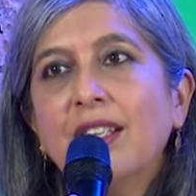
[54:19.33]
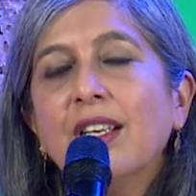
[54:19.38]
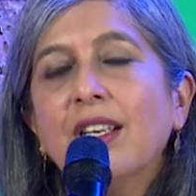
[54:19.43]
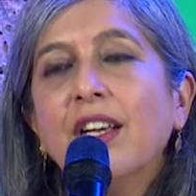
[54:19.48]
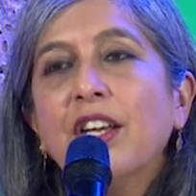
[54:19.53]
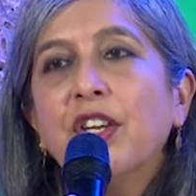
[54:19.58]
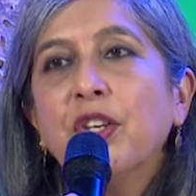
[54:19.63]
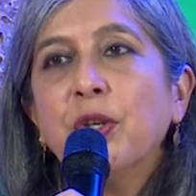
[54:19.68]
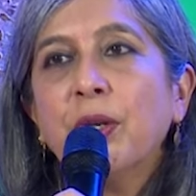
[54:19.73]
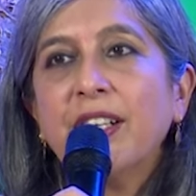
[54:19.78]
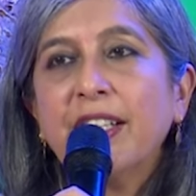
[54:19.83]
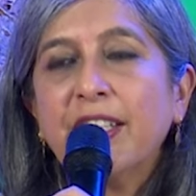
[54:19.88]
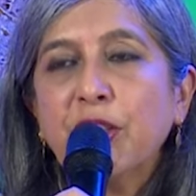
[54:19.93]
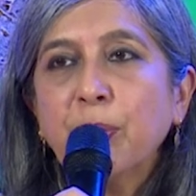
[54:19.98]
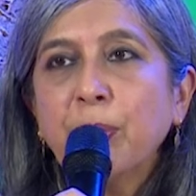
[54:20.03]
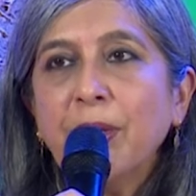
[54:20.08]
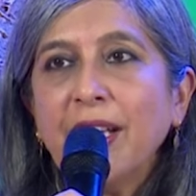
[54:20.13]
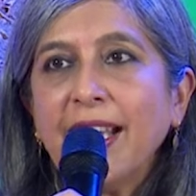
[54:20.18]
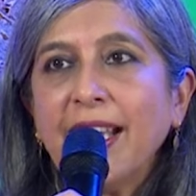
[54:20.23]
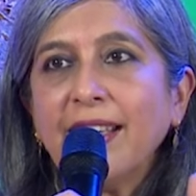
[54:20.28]
You're
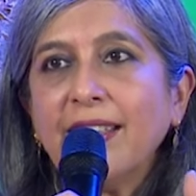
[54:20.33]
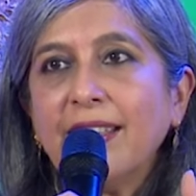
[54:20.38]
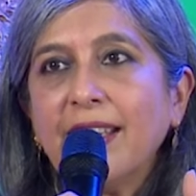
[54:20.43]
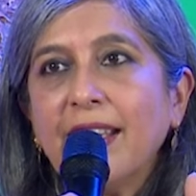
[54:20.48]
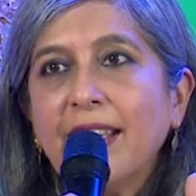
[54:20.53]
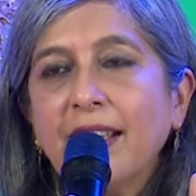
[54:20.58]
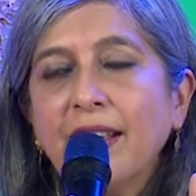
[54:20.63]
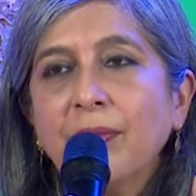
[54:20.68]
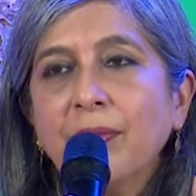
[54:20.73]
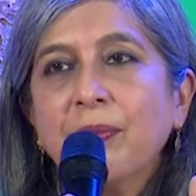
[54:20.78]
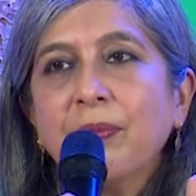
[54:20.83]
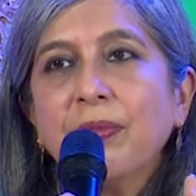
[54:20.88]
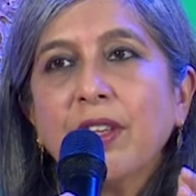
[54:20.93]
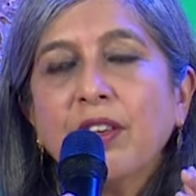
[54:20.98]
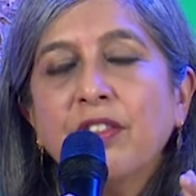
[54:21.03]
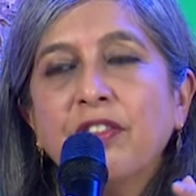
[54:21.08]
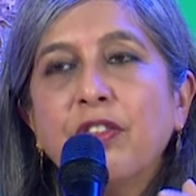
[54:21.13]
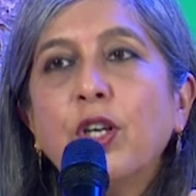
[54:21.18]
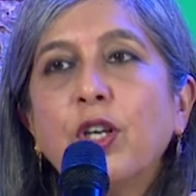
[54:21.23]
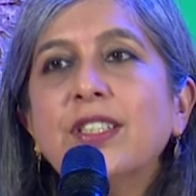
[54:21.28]
accumulating
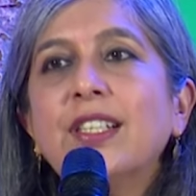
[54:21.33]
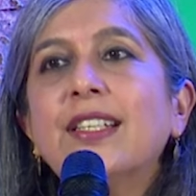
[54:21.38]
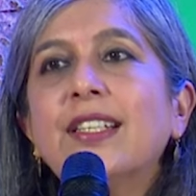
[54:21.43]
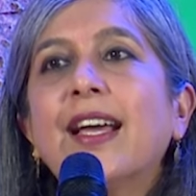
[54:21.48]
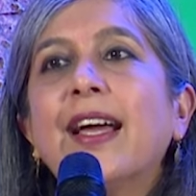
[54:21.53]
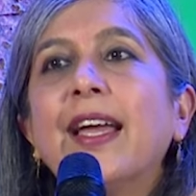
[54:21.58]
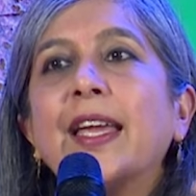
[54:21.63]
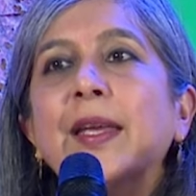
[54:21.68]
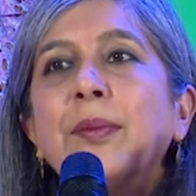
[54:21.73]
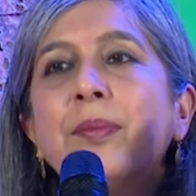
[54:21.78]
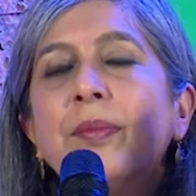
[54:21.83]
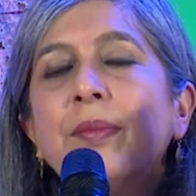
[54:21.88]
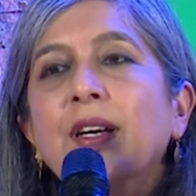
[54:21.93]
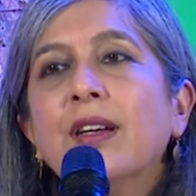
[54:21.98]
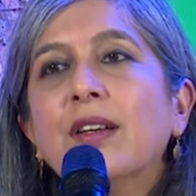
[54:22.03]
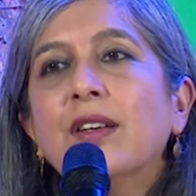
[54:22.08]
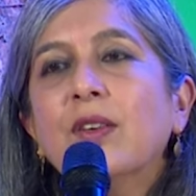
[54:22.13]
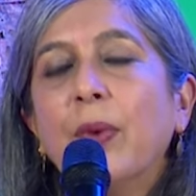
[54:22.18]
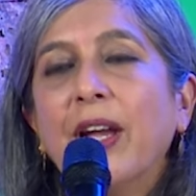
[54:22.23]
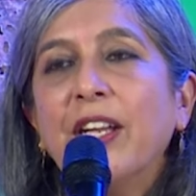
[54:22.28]
for the time
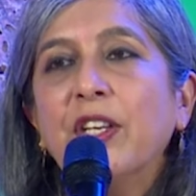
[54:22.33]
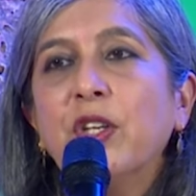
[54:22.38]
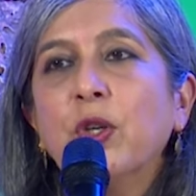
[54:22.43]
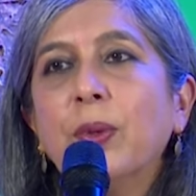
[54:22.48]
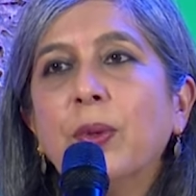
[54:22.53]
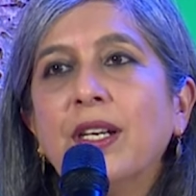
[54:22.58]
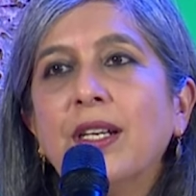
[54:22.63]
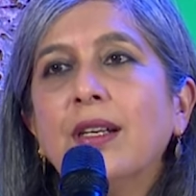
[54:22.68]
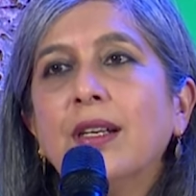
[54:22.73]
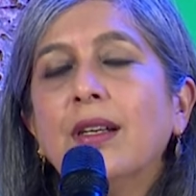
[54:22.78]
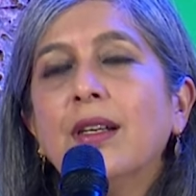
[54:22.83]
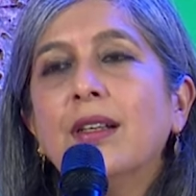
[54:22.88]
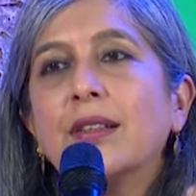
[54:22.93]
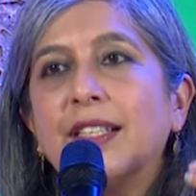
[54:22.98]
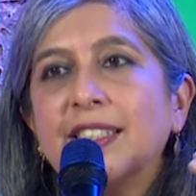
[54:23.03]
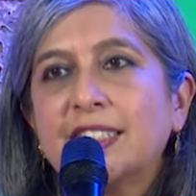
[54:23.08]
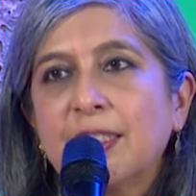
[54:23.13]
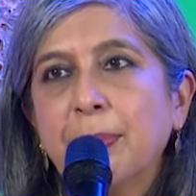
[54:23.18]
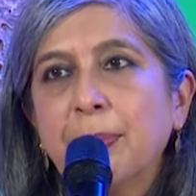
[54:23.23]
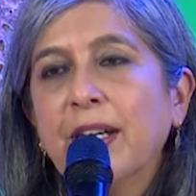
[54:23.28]
when you will
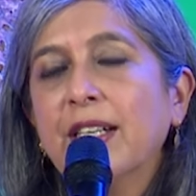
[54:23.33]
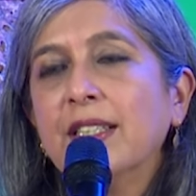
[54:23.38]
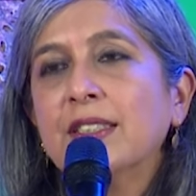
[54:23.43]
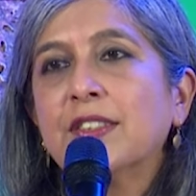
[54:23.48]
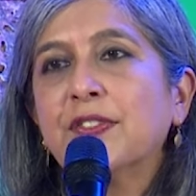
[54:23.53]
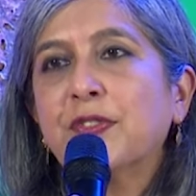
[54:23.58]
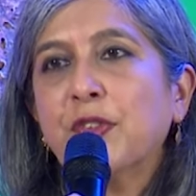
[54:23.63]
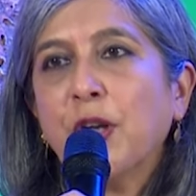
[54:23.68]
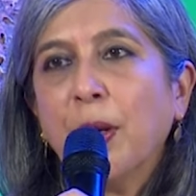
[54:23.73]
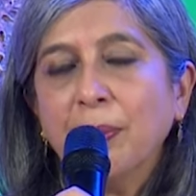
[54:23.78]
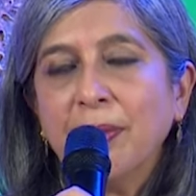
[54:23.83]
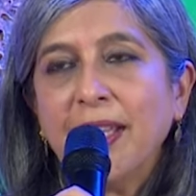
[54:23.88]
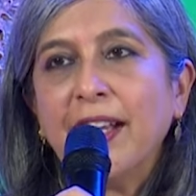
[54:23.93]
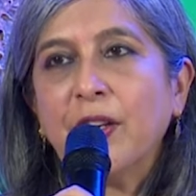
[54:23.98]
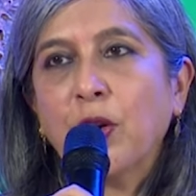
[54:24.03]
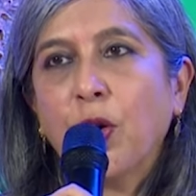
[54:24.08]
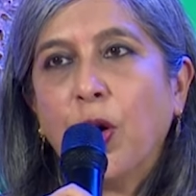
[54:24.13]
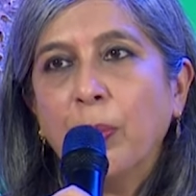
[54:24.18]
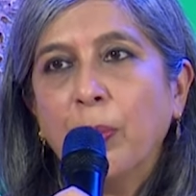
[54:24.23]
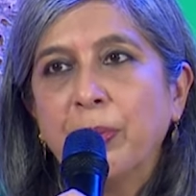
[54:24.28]
disburse from that
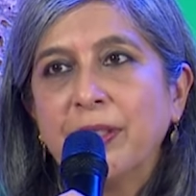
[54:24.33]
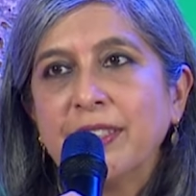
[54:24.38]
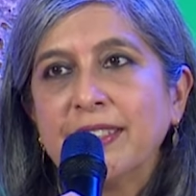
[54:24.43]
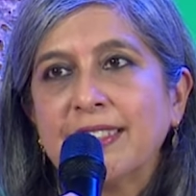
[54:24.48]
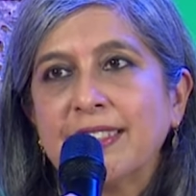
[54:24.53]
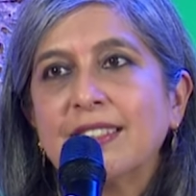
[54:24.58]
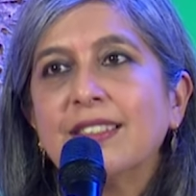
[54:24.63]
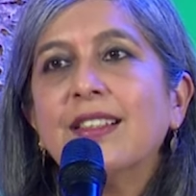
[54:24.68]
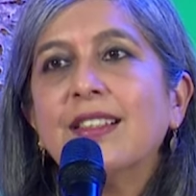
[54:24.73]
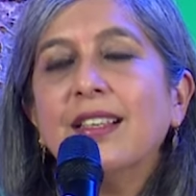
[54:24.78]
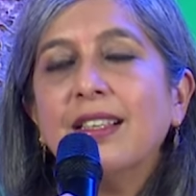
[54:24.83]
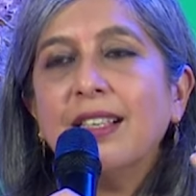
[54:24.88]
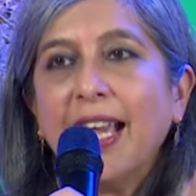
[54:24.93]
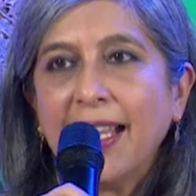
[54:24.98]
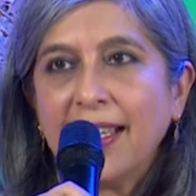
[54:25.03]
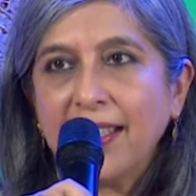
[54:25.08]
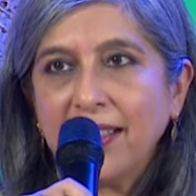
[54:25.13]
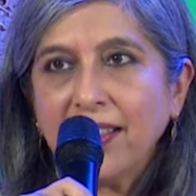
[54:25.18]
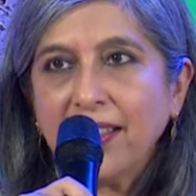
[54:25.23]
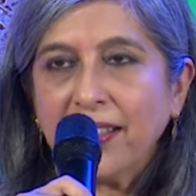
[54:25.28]
corpus and
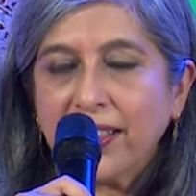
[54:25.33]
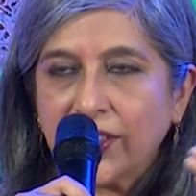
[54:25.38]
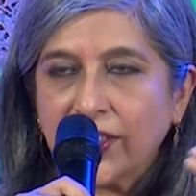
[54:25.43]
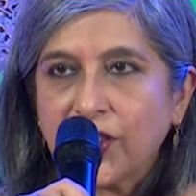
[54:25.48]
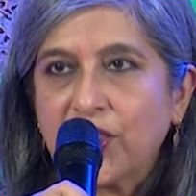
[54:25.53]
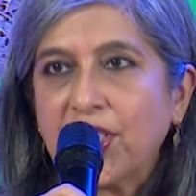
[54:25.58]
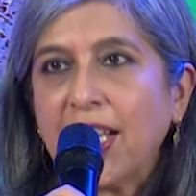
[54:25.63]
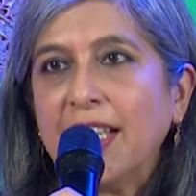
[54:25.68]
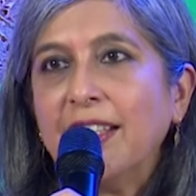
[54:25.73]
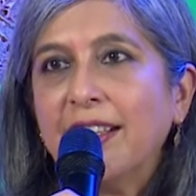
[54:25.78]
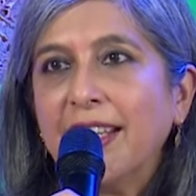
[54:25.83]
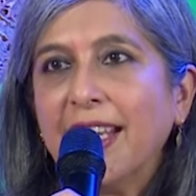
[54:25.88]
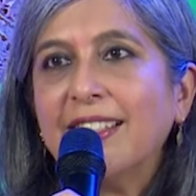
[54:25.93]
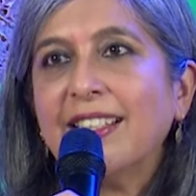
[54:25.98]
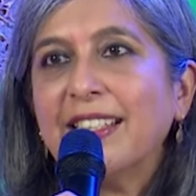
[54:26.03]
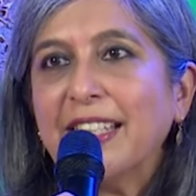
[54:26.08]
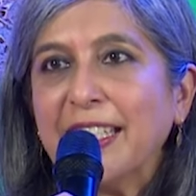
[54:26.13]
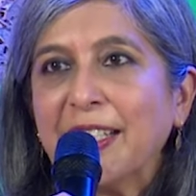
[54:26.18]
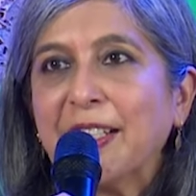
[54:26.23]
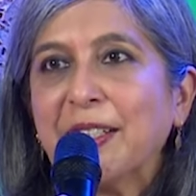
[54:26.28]
generate an
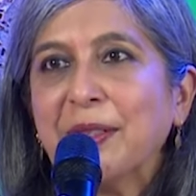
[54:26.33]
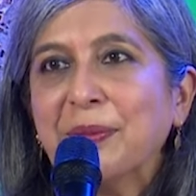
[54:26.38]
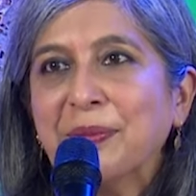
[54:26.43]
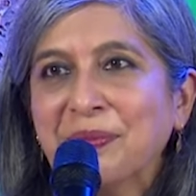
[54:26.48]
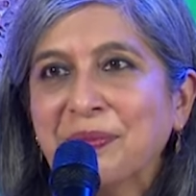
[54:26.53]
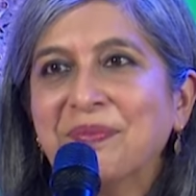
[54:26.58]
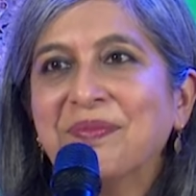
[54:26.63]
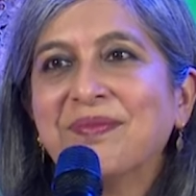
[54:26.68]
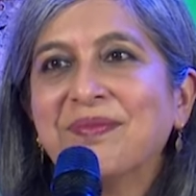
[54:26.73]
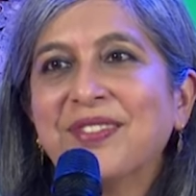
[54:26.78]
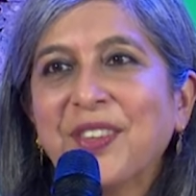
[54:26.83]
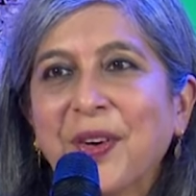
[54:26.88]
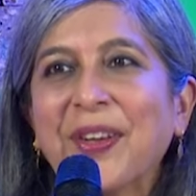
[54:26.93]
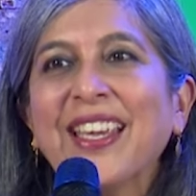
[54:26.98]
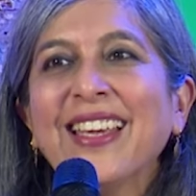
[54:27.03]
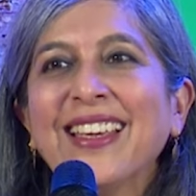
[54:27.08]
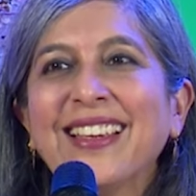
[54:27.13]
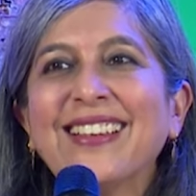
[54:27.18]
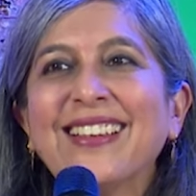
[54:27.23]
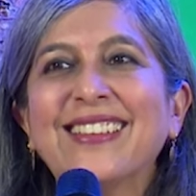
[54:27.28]
income. Okay?
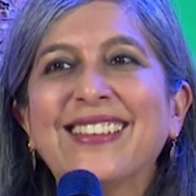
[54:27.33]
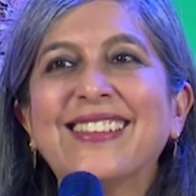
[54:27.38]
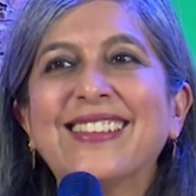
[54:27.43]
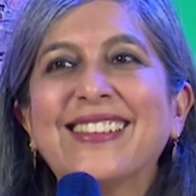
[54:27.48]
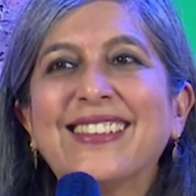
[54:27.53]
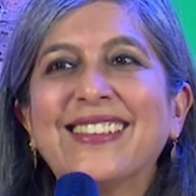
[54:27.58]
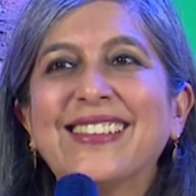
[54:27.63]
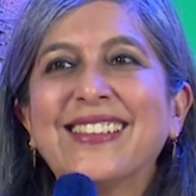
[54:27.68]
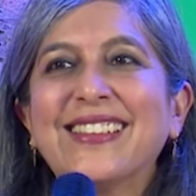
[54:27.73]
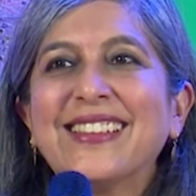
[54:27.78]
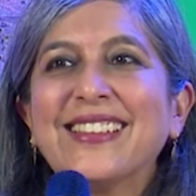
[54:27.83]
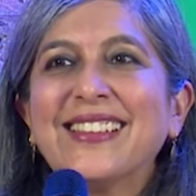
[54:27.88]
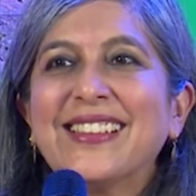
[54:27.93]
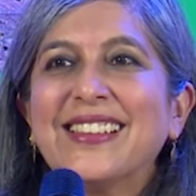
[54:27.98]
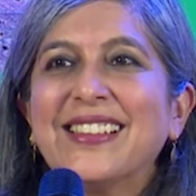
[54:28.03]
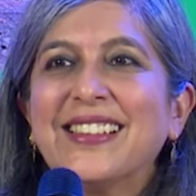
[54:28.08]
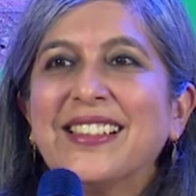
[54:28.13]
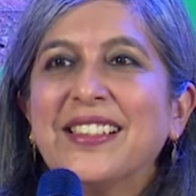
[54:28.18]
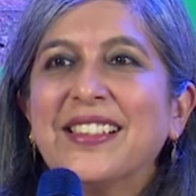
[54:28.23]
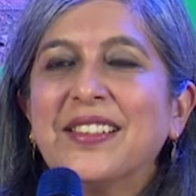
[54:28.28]
Uh, no, suppose
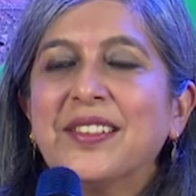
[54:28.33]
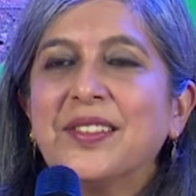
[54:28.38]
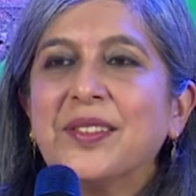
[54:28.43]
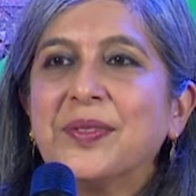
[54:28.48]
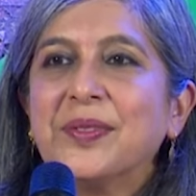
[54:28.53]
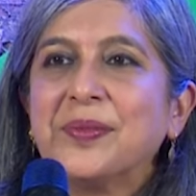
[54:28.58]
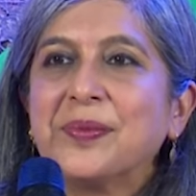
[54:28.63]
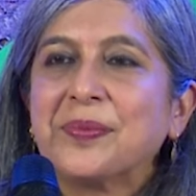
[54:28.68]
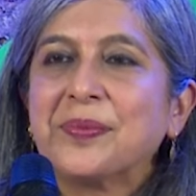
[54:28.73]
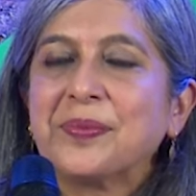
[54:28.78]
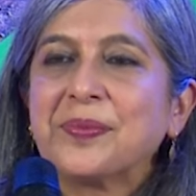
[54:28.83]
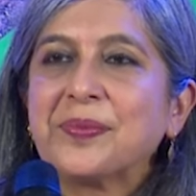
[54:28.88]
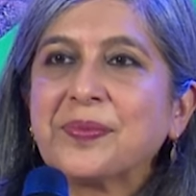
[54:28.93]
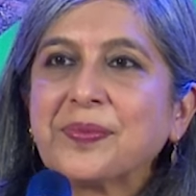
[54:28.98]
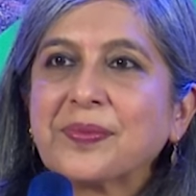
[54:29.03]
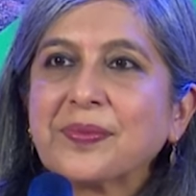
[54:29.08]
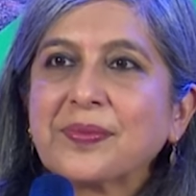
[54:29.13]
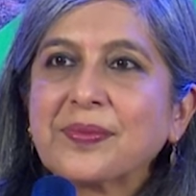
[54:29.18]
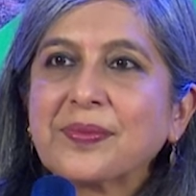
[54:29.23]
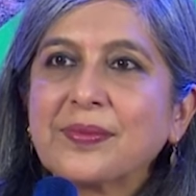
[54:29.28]
if um,
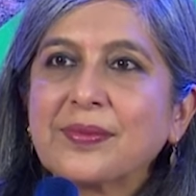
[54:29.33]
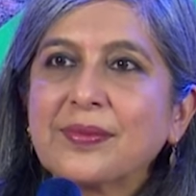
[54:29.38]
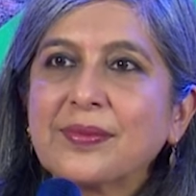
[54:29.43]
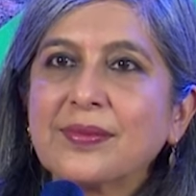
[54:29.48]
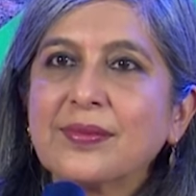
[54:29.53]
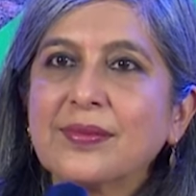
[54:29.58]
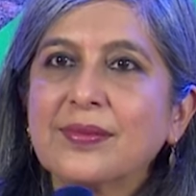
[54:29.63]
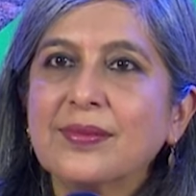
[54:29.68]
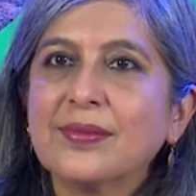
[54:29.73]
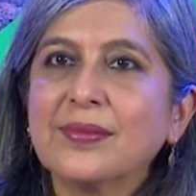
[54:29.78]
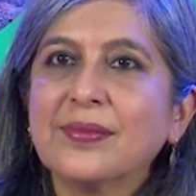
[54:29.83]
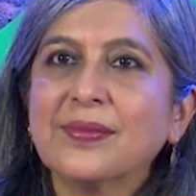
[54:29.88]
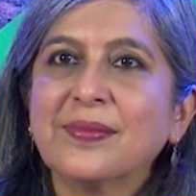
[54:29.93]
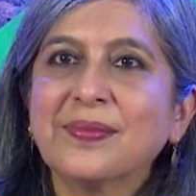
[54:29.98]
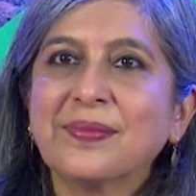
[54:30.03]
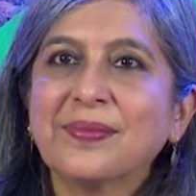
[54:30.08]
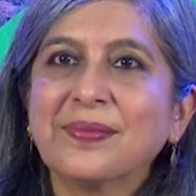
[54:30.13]
I'm in a situation